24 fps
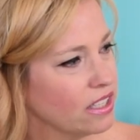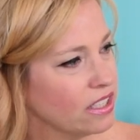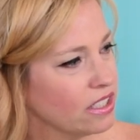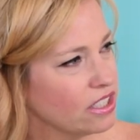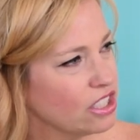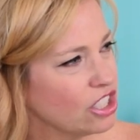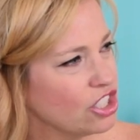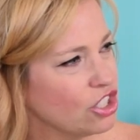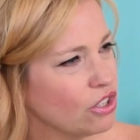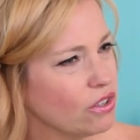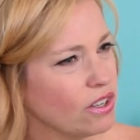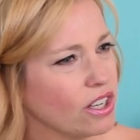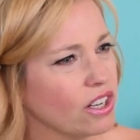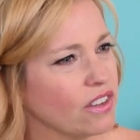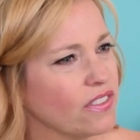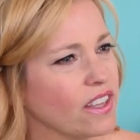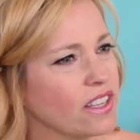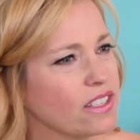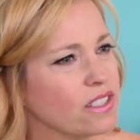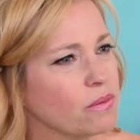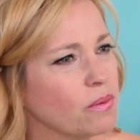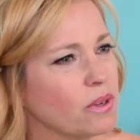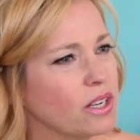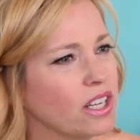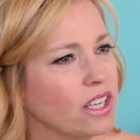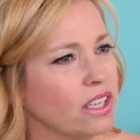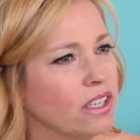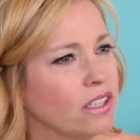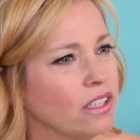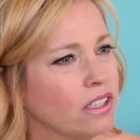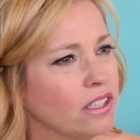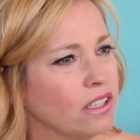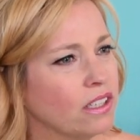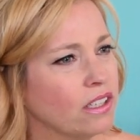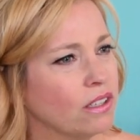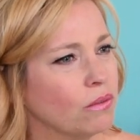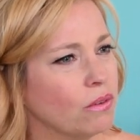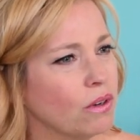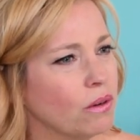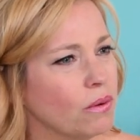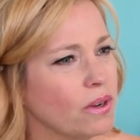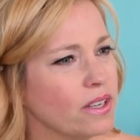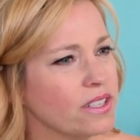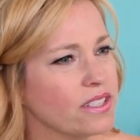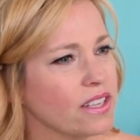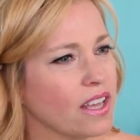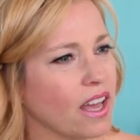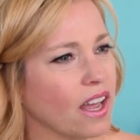Did you hear that, sweetie? What
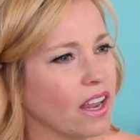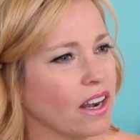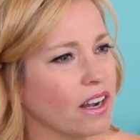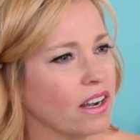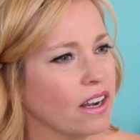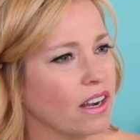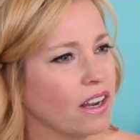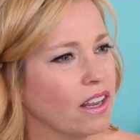was that?